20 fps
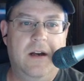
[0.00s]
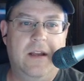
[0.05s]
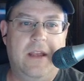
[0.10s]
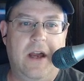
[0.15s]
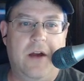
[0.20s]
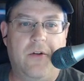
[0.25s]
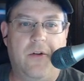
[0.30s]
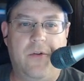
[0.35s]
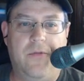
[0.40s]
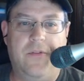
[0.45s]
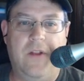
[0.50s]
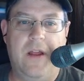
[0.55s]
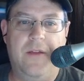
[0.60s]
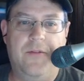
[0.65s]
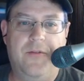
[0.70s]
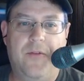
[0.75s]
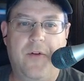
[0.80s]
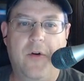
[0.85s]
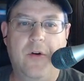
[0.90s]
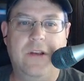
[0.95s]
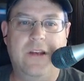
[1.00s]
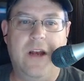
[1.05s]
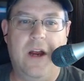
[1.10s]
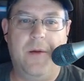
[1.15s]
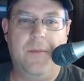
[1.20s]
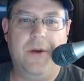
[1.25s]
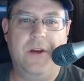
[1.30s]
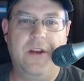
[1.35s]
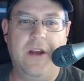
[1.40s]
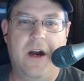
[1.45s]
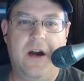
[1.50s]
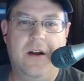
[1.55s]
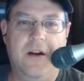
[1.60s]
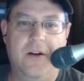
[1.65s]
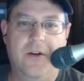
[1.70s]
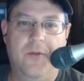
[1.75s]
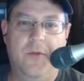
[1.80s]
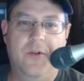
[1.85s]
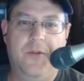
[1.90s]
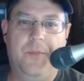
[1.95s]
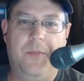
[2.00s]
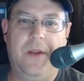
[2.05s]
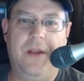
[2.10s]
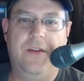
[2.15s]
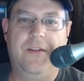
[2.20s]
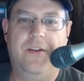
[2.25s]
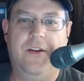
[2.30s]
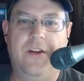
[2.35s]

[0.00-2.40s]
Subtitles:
Calgary Flames forward Jaromir Jagr was placed